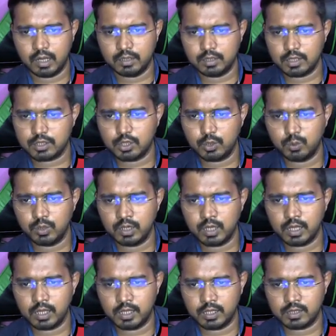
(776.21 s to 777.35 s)
and this
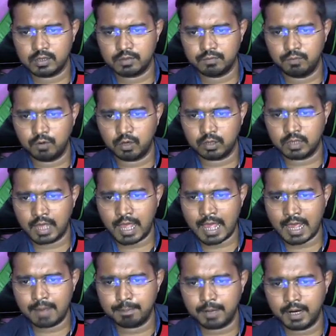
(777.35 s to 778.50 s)
GUID is for the
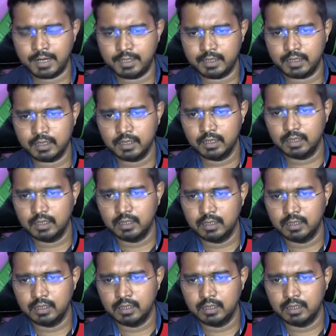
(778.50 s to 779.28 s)
app ID,